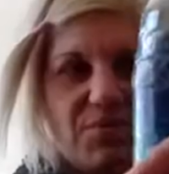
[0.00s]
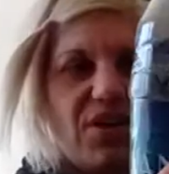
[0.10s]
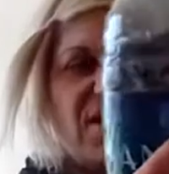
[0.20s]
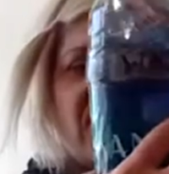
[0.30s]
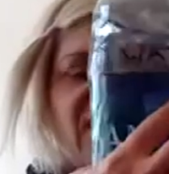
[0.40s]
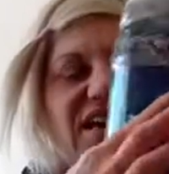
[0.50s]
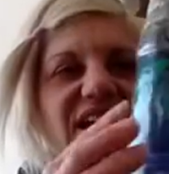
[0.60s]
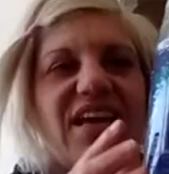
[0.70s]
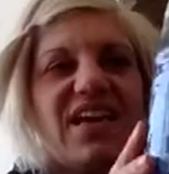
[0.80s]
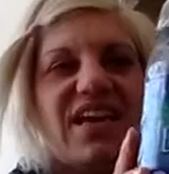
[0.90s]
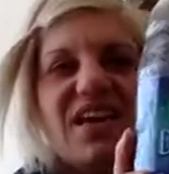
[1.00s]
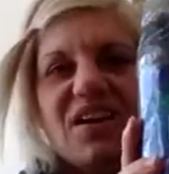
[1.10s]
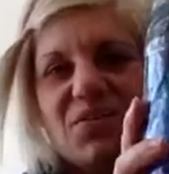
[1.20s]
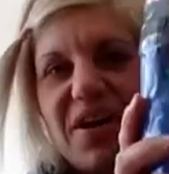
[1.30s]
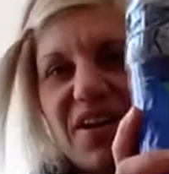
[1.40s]
bring
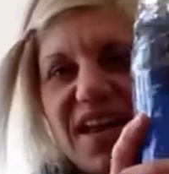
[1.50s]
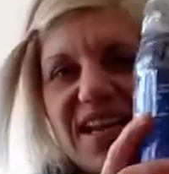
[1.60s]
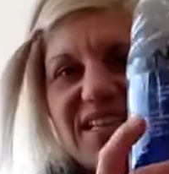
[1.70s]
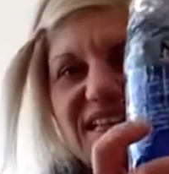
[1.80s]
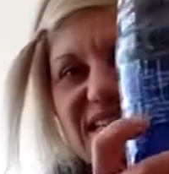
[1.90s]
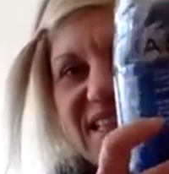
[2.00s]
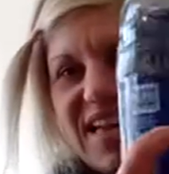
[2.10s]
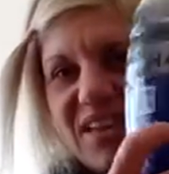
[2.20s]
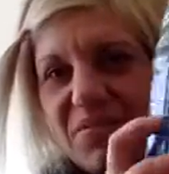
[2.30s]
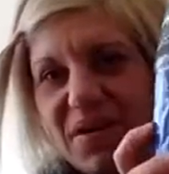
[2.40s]
a water canteen. Thank you,